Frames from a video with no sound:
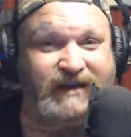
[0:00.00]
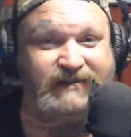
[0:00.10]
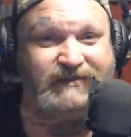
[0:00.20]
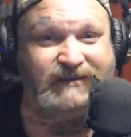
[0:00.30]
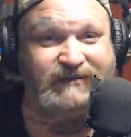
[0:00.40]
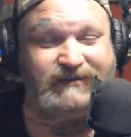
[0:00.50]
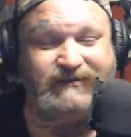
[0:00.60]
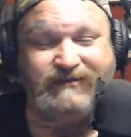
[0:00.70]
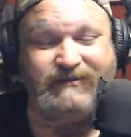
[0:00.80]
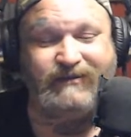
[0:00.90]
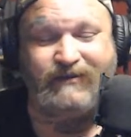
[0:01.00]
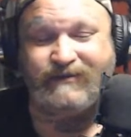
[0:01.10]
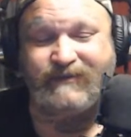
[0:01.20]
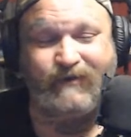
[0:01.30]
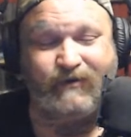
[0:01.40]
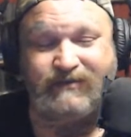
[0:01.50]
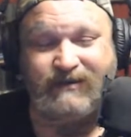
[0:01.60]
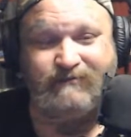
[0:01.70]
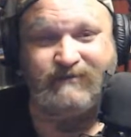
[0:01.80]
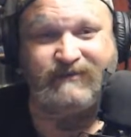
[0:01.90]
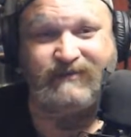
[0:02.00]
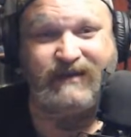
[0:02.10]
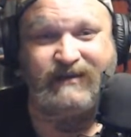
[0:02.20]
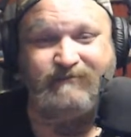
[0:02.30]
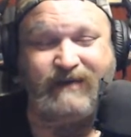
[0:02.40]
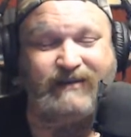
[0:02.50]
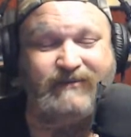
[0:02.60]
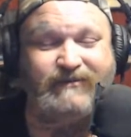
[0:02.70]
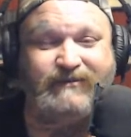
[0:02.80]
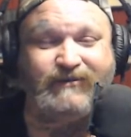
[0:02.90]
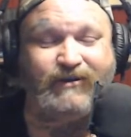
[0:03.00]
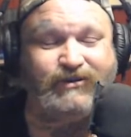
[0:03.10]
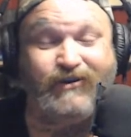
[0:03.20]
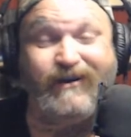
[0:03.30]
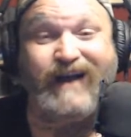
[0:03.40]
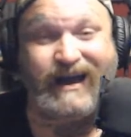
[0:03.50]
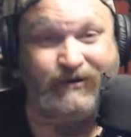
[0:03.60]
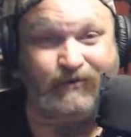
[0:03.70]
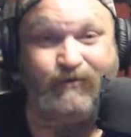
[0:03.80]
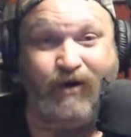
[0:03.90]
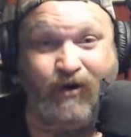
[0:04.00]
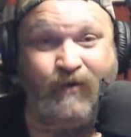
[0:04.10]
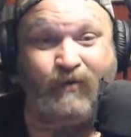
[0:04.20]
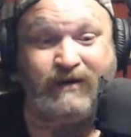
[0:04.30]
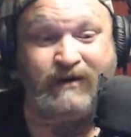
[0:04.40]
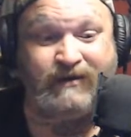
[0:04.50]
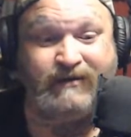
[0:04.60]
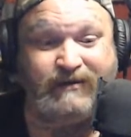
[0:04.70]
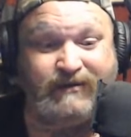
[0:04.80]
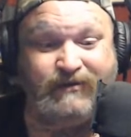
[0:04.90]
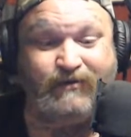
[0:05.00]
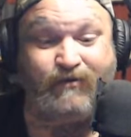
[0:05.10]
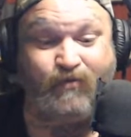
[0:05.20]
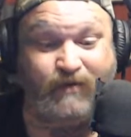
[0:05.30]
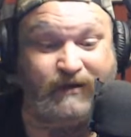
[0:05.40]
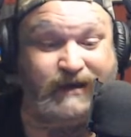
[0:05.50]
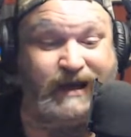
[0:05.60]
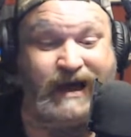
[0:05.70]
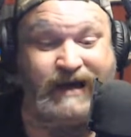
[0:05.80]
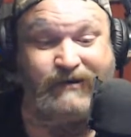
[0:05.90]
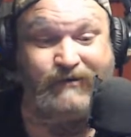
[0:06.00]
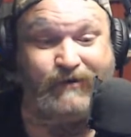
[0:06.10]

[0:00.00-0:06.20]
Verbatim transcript: like this, you, you're sorely mistaken, man. You're you're you're on your own. You're really on